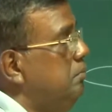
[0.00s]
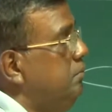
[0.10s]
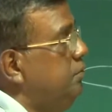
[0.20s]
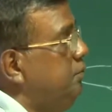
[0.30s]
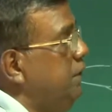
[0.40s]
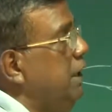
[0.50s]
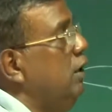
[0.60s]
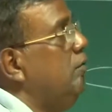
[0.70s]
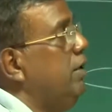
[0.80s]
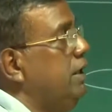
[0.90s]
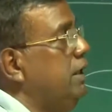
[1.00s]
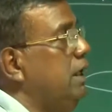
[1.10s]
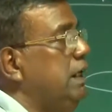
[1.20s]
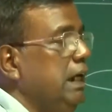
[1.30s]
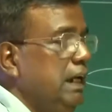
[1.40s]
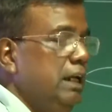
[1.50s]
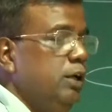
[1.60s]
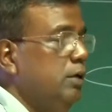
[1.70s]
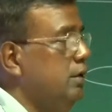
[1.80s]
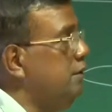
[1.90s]
fin or vertical tail
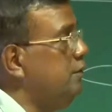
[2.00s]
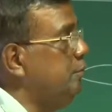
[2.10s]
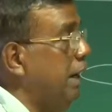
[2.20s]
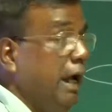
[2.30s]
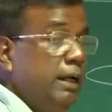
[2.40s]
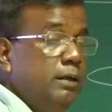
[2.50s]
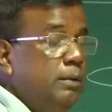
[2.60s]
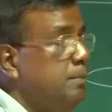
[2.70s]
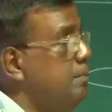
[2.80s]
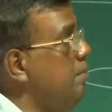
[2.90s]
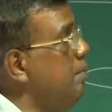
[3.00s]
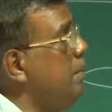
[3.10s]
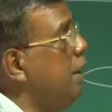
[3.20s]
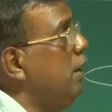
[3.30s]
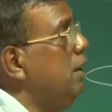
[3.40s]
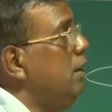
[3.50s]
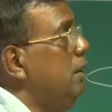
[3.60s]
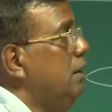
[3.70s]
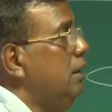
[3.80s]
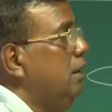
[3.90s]
span.
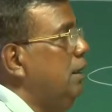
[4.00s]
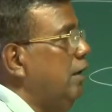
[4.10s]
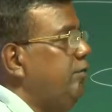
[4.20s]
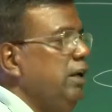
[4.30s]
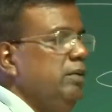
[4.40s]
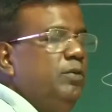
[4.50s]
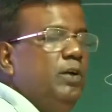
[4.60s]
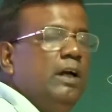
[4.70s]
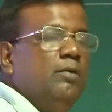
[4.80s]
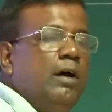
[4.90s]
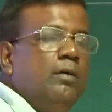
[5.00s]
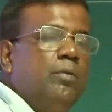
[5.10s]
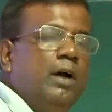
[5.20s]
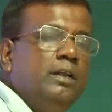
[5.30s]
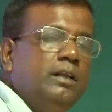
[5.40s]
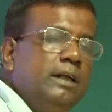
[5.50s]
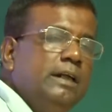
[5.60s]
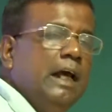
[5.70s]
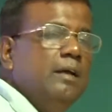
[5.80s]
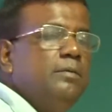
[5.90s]
Roughly, if you take 1.3
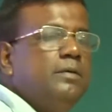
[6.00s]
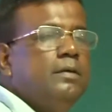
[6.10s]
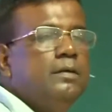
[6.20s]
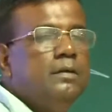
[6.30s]
times